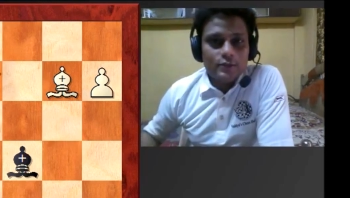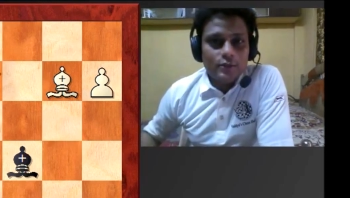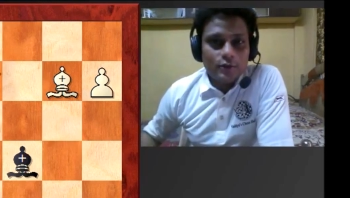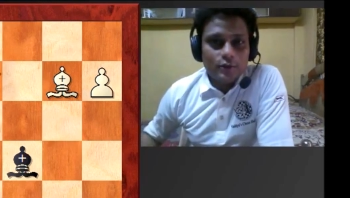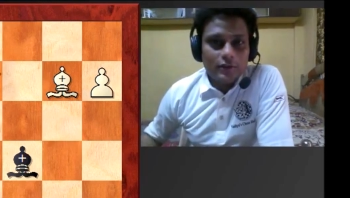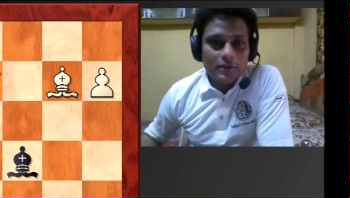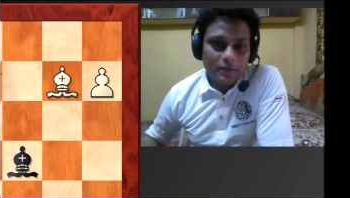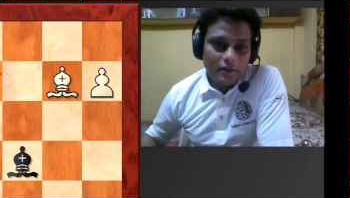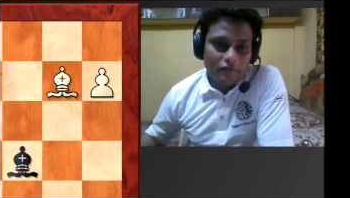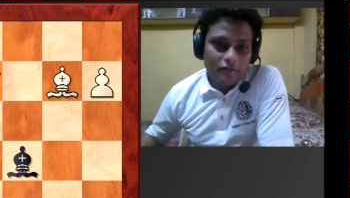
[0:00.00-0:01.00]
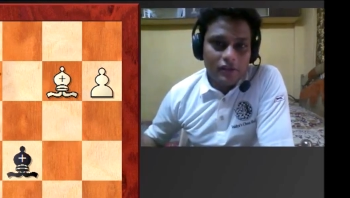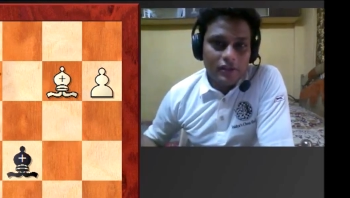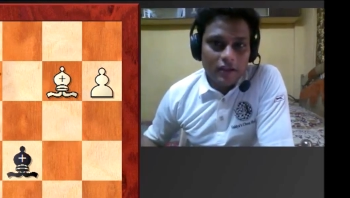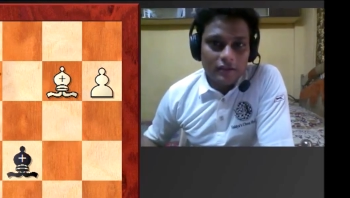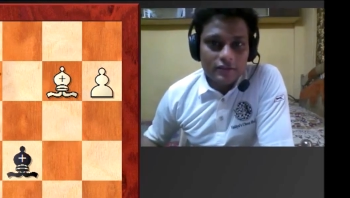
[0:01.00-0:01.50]
So let me reveal
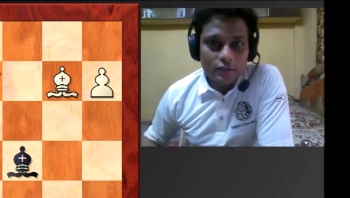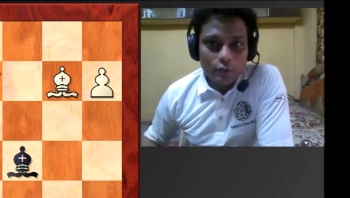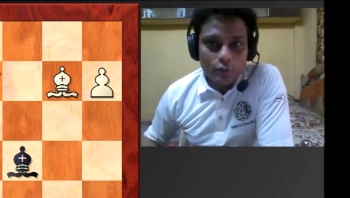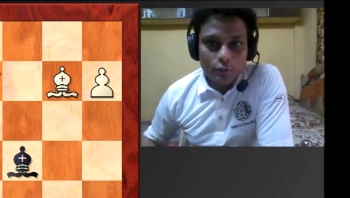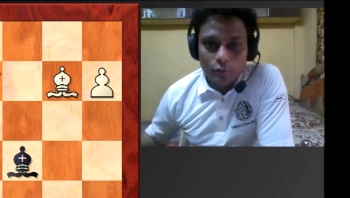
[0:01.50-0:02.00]
the answer to you.